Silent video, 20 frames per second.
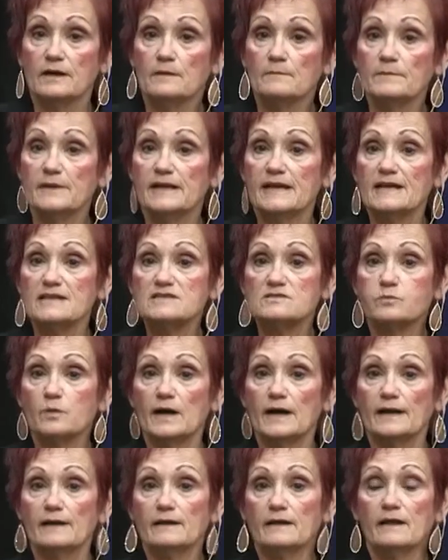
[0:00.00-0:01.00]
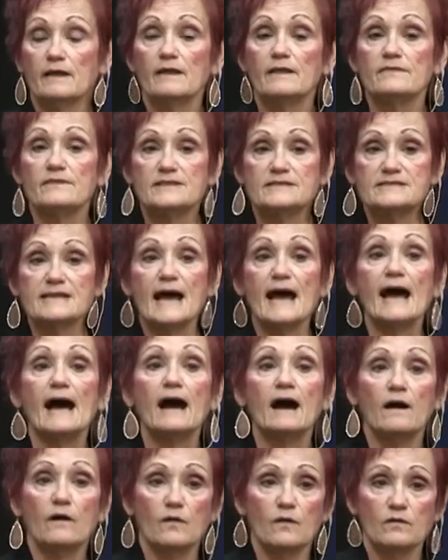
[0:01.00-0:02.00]
But guess what? The
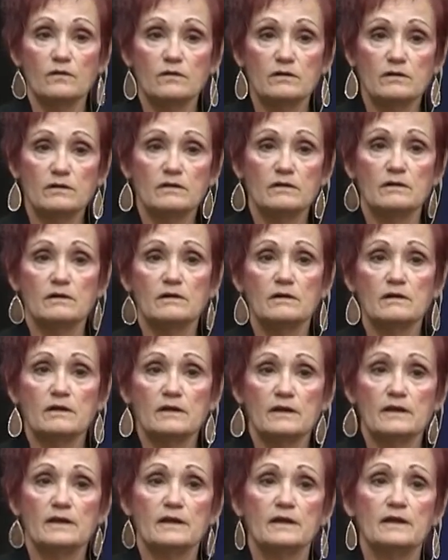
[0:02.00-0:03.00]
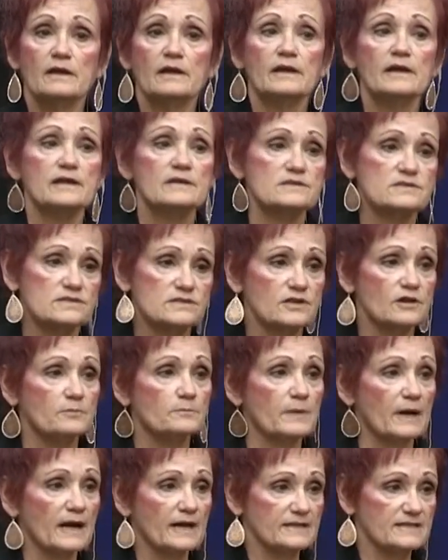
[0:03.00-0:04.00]
towel is
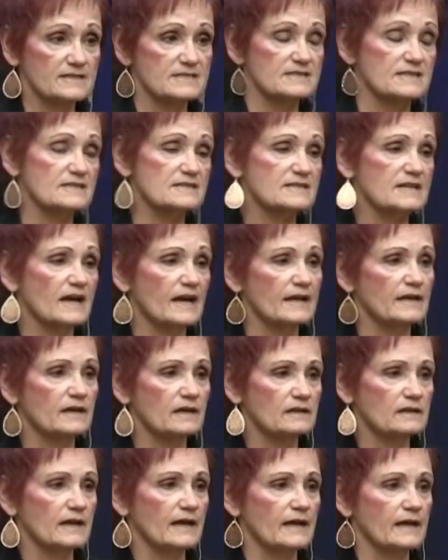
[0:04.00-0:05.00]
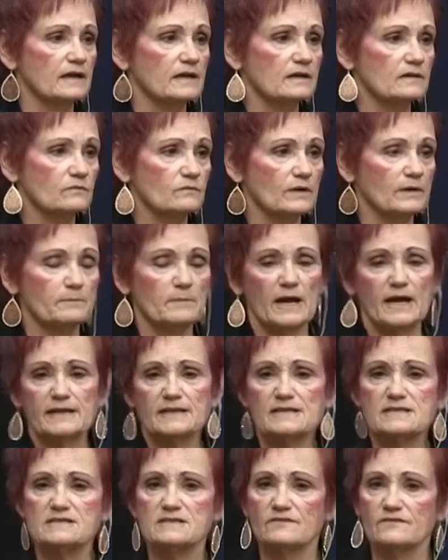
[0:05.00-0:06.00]
nearby. Does this kind of like remind
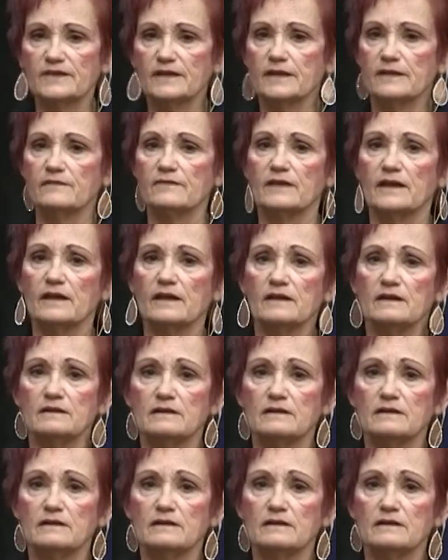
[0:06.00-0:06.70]
us of anything?